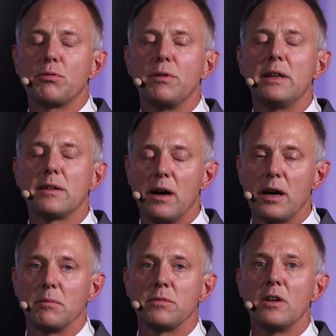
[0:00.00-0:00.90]
three
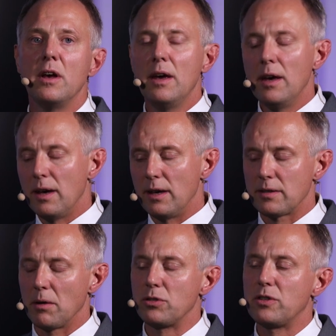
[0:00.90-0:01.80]
times, is,
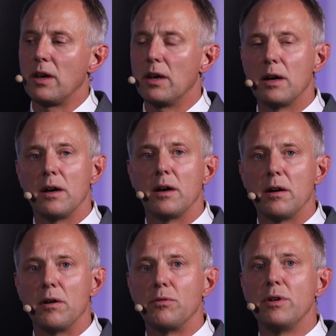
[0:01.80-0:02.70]
I would say, a,
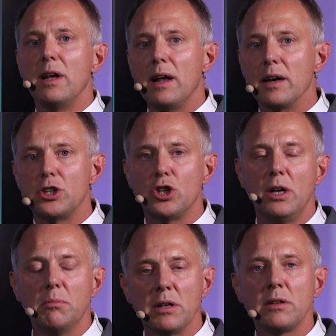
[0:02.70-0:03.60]
a really
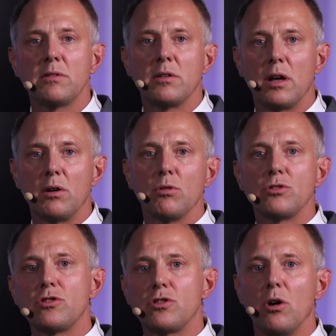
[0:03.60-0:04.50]
achievement, and
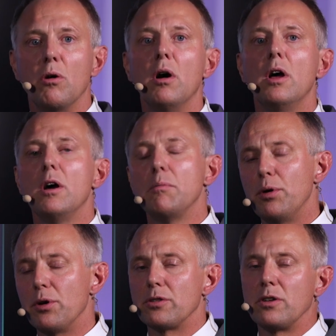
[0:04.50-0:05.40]
also
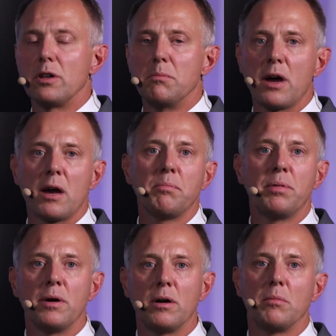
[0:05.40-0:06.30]
put us on the map
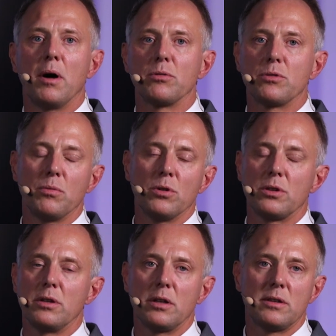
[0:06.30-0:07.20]
about what
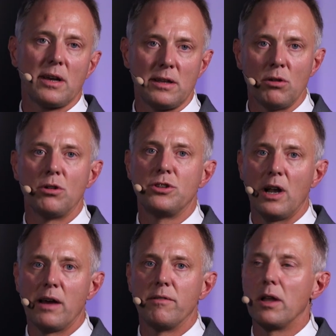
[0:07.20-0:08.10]
the technology
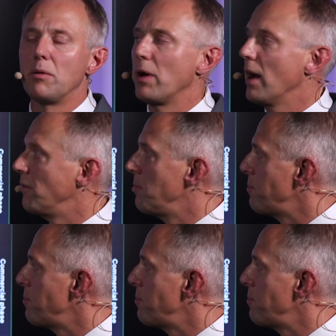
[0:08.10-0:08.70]
level that we have.